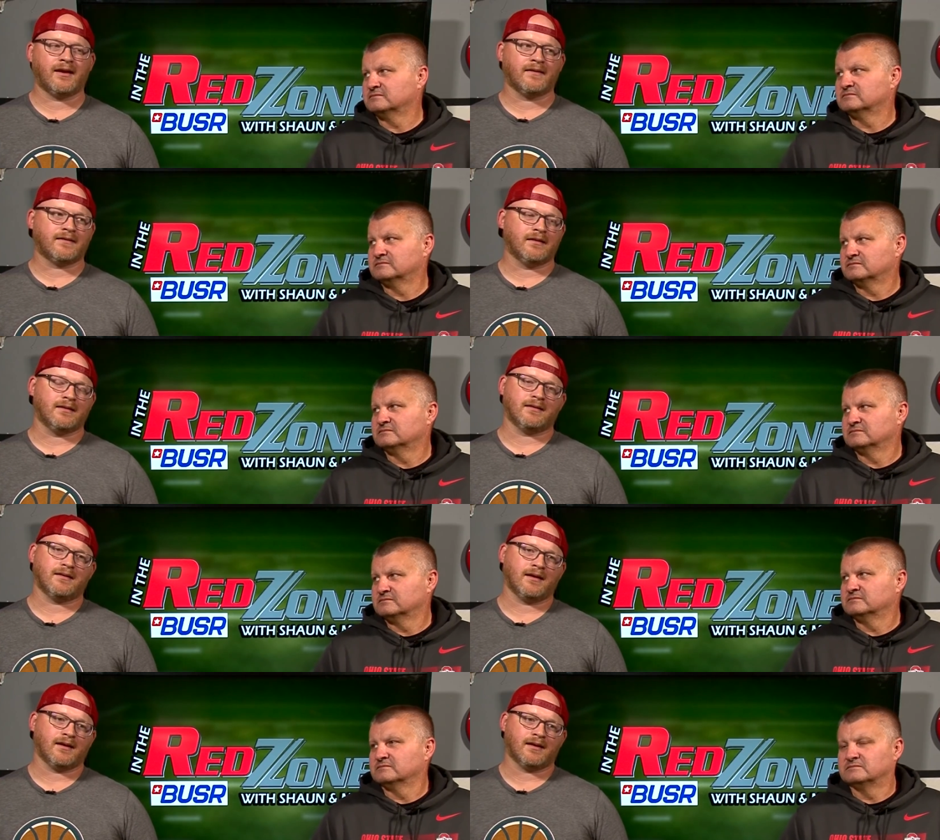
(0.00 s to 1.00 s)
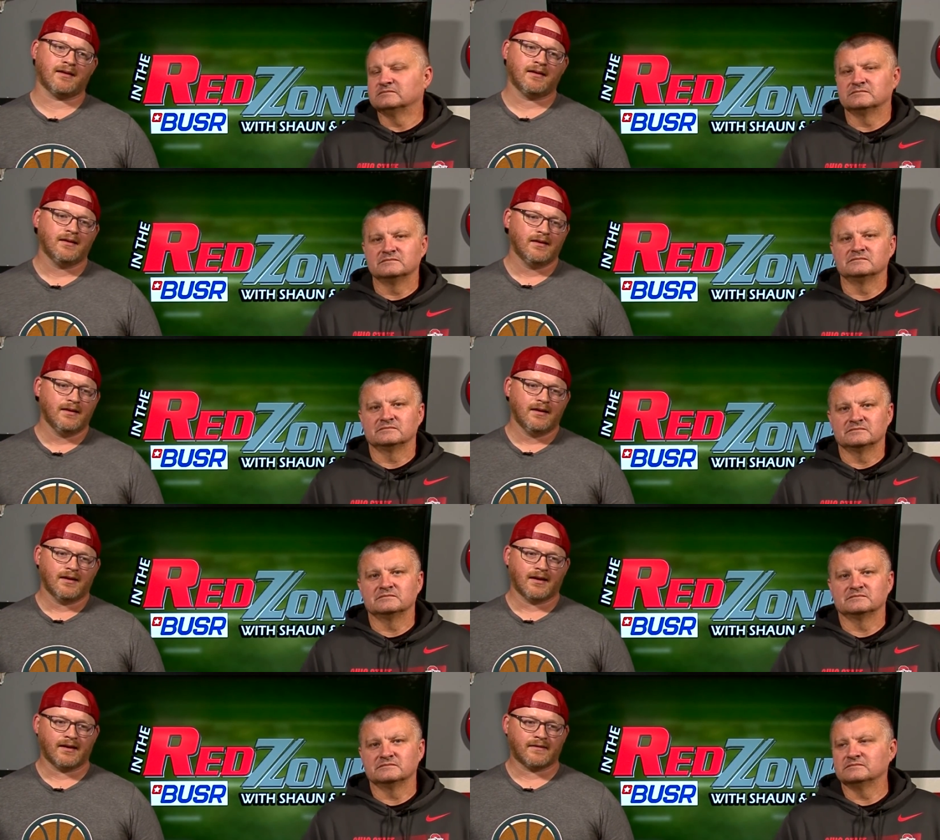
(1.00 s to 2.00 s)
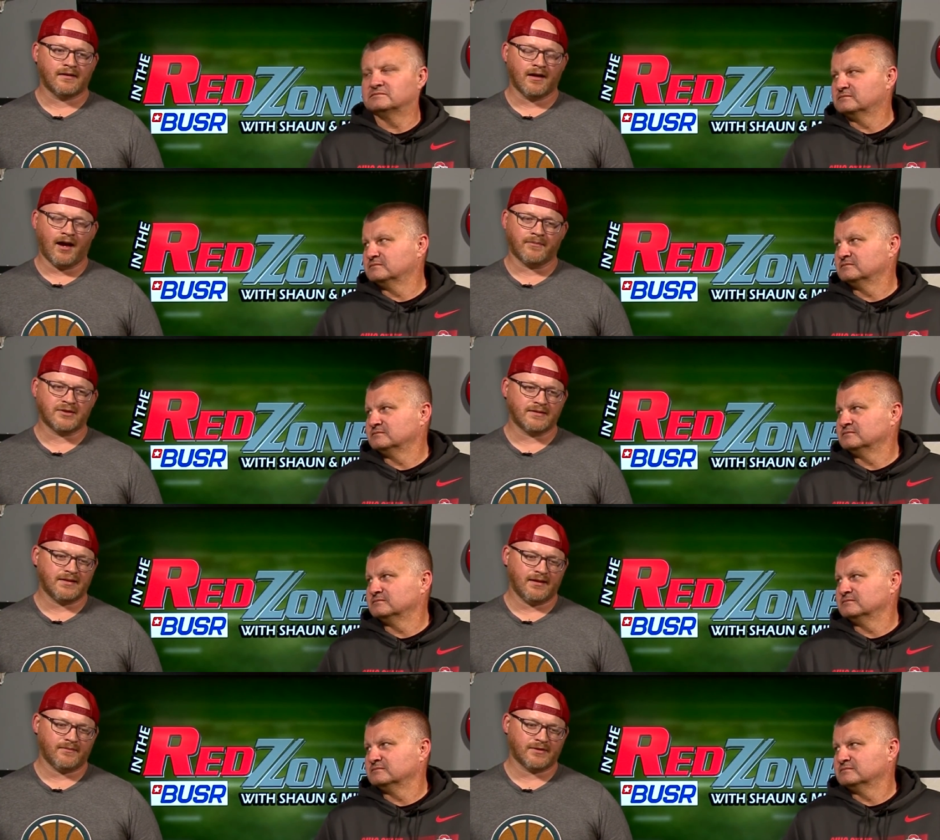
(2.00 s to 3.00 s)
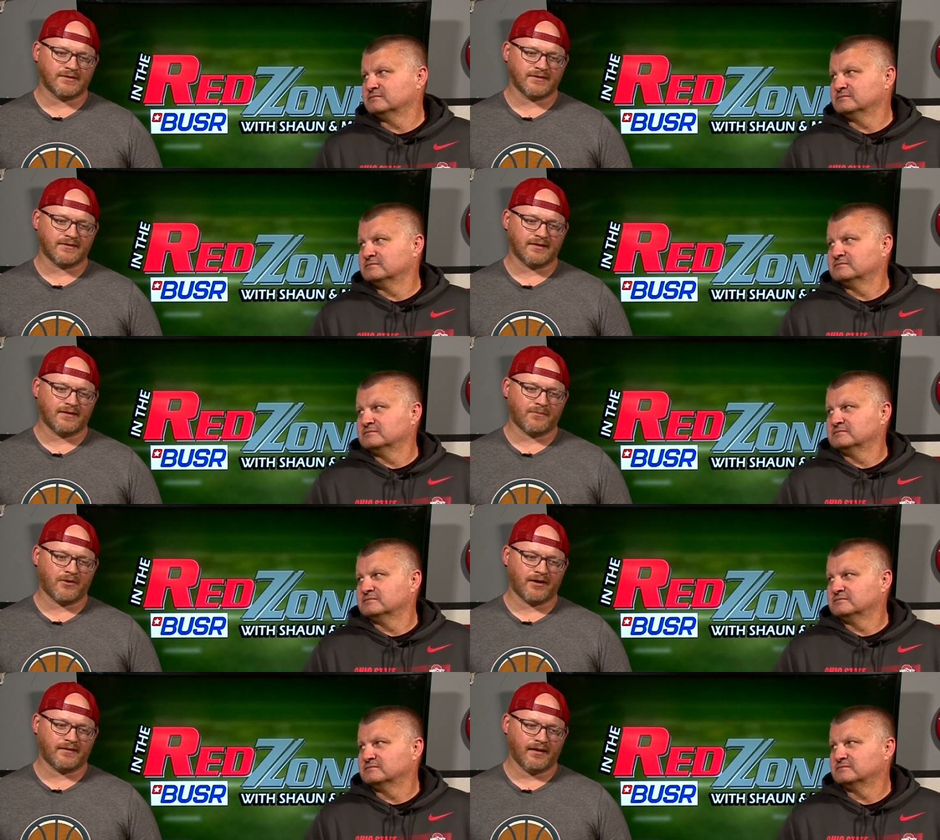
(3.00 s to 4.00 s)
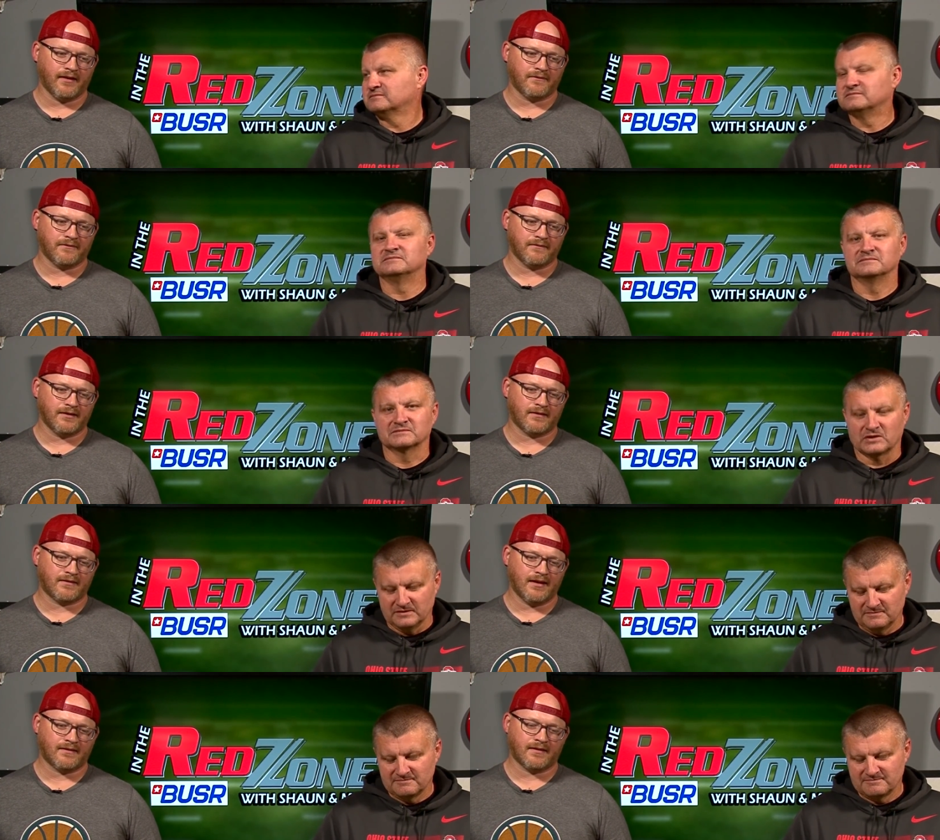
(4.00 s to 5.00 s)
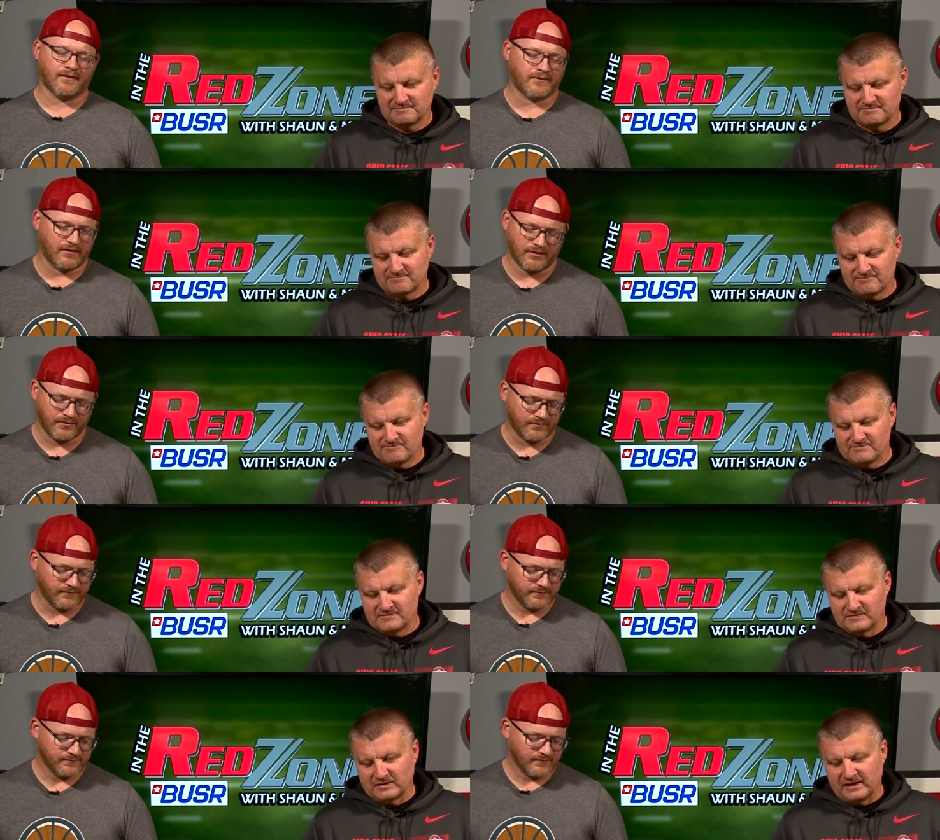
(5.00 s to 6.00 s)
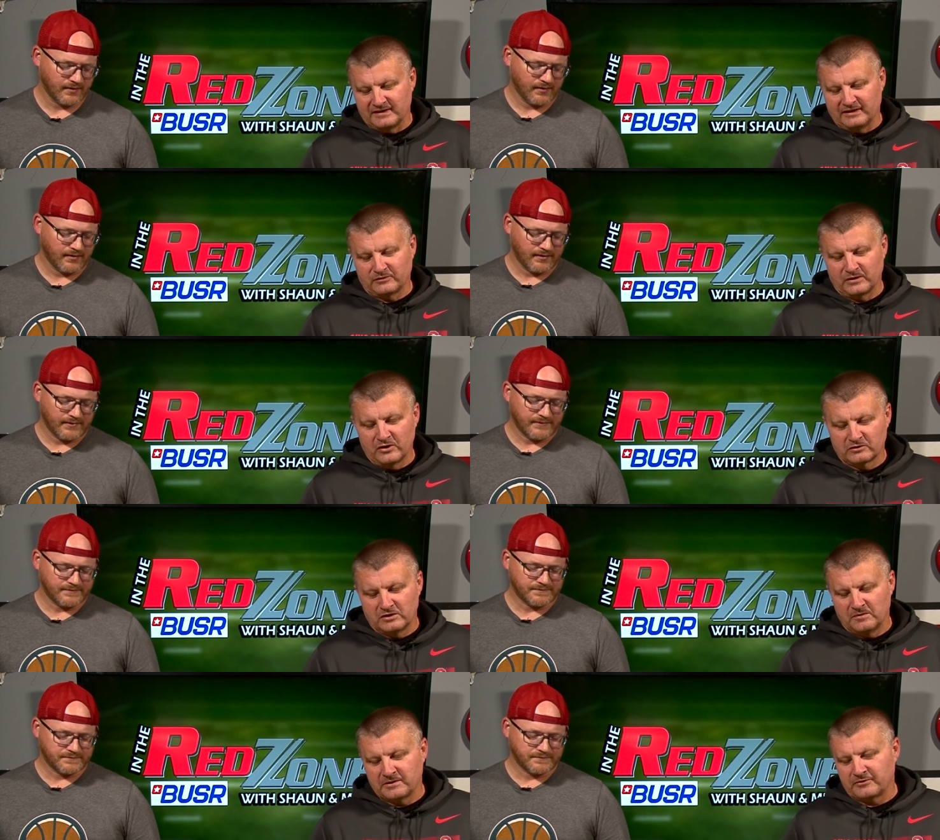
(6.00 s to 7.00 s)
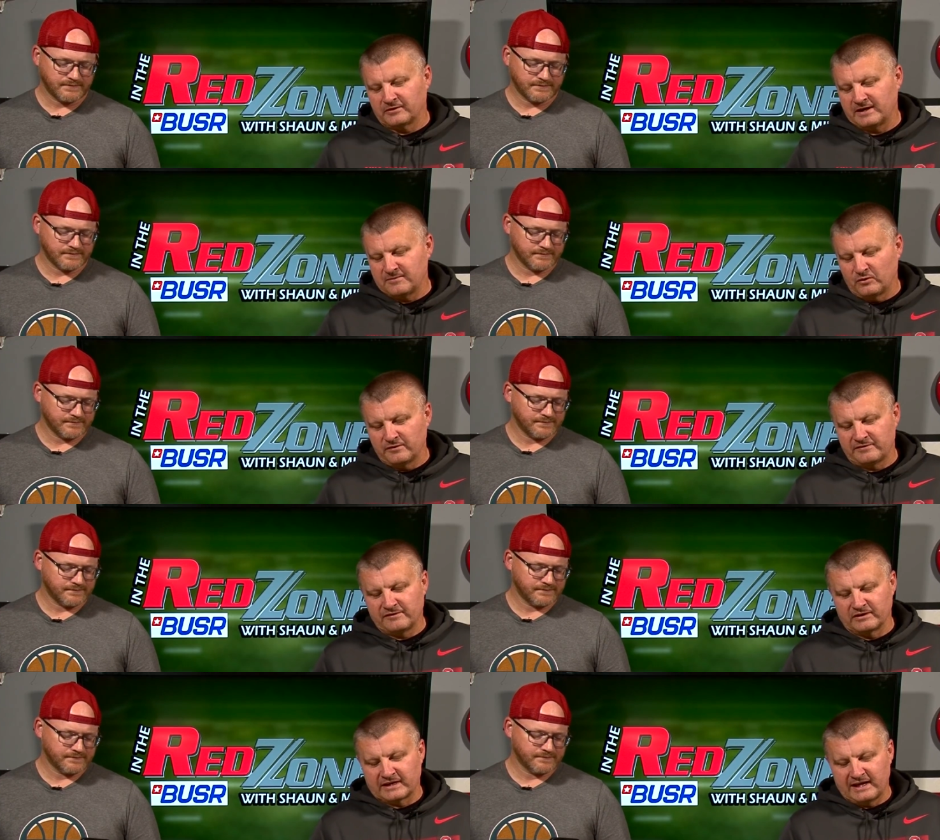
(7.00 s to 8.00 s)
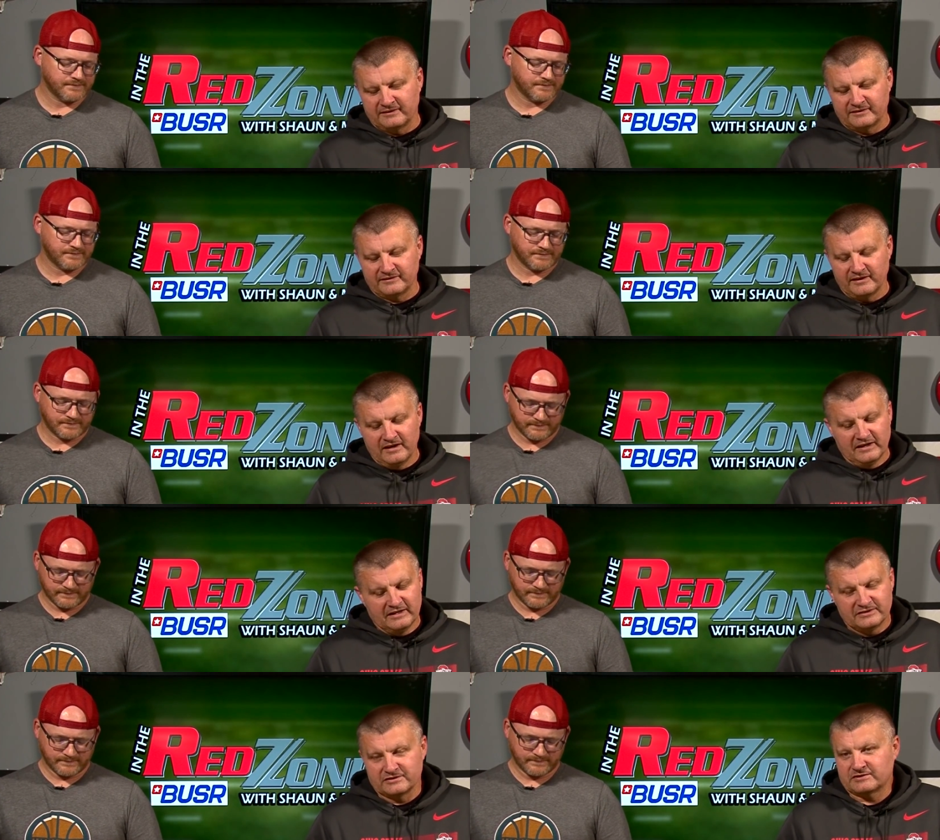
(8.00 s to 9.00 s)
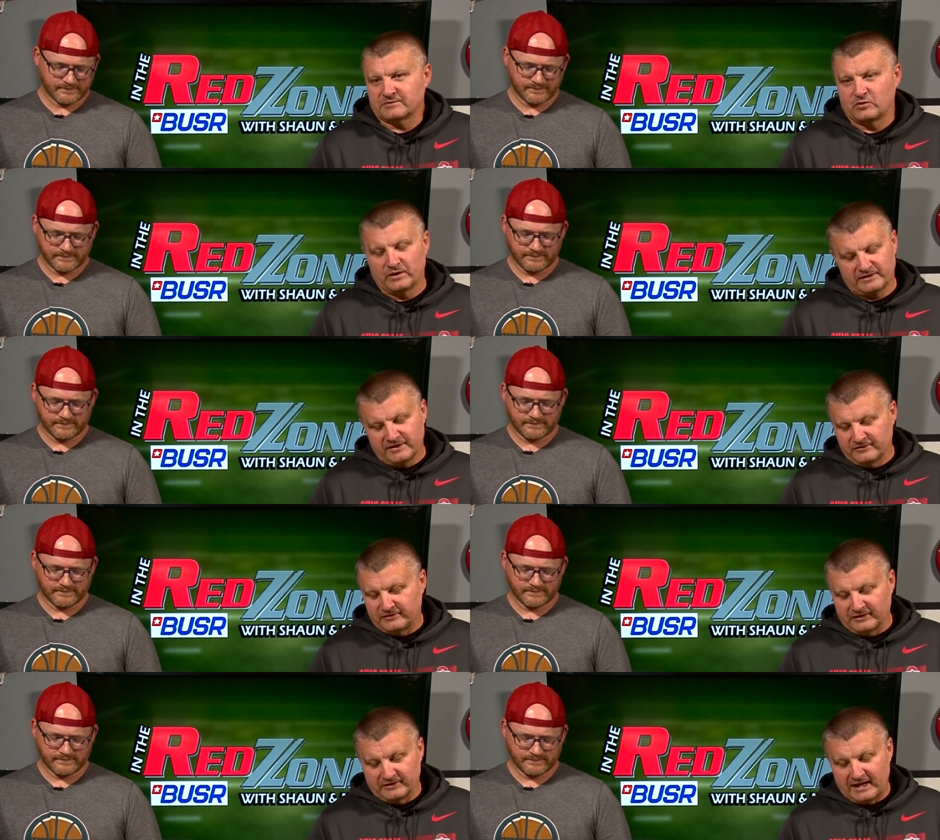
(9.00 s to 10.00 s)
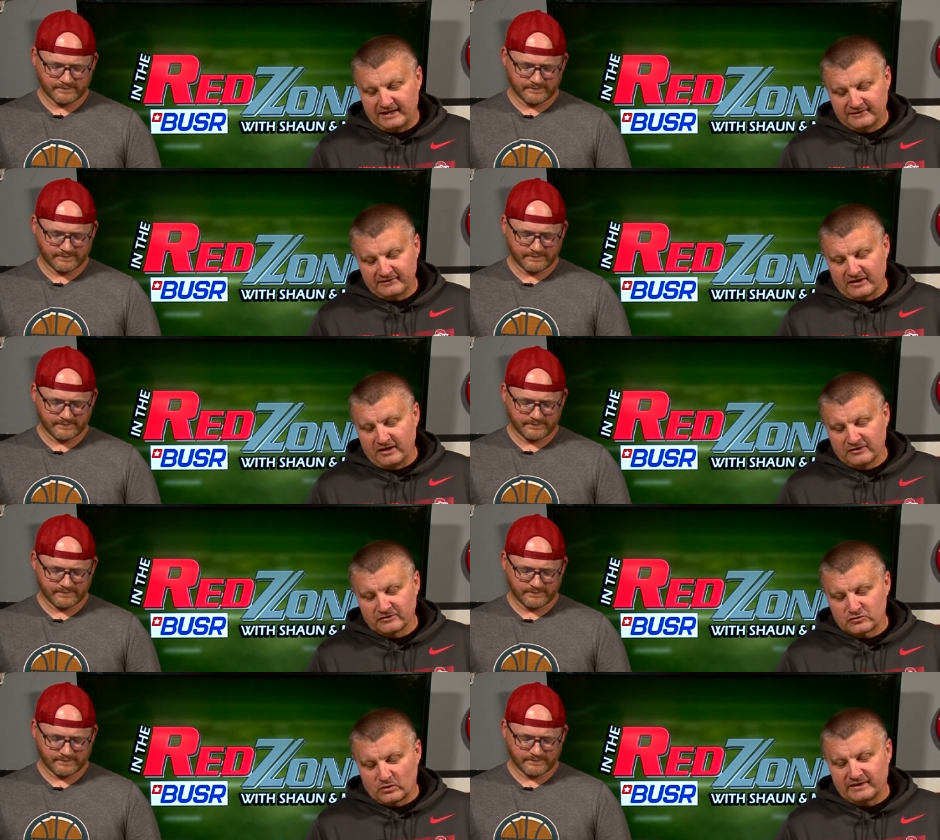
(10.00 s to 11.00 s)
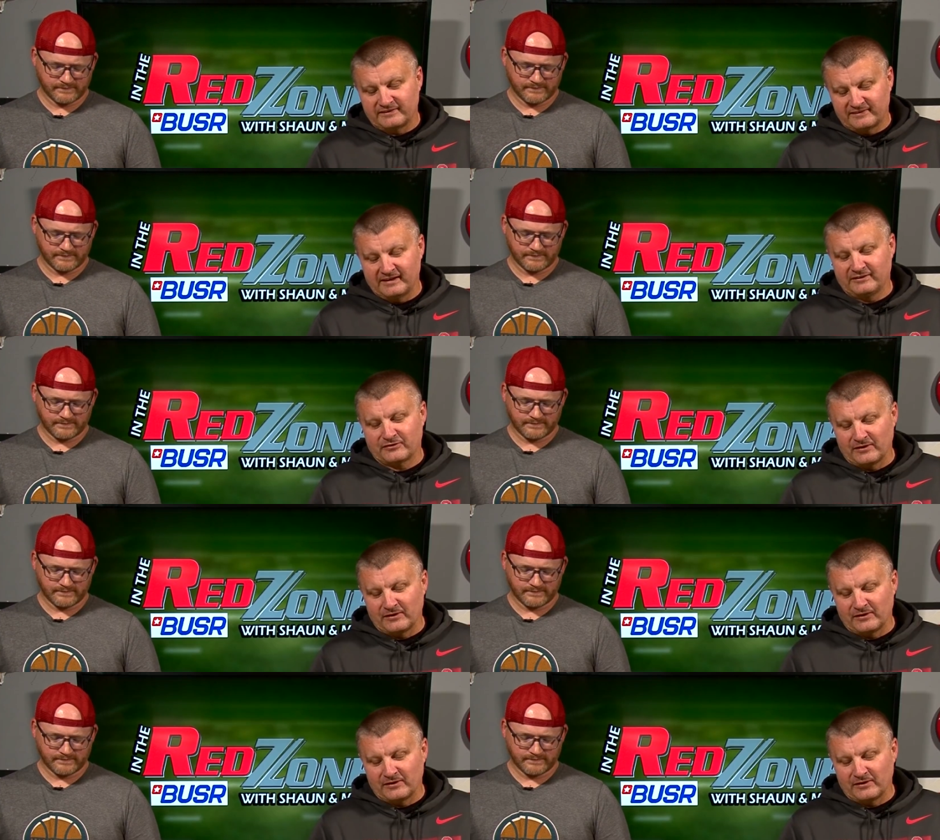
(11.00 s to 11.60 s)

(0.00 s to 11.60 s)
Speaker 1: against a uh, against an option team is just it's pretty tough. It's okay. it's tough to do.
Speaker 2: Okay, next one. Oklahoma 38 point favorite at Kansas. Just some quick notes here. Kansas, 126th